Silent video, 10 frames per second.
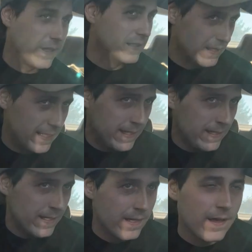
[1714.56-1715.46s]
it
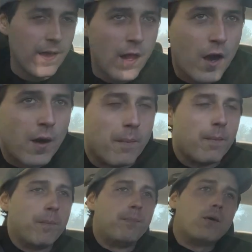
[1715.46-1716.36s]
lean. Yeah.
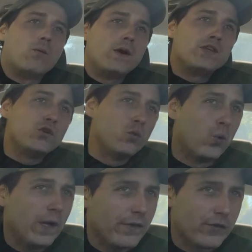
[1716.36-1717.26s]
But when you
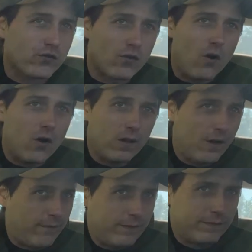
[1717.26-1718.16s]
withdraw
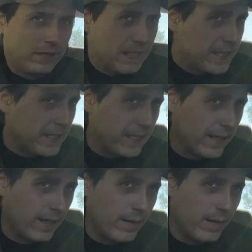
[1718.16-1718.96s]
off of lean,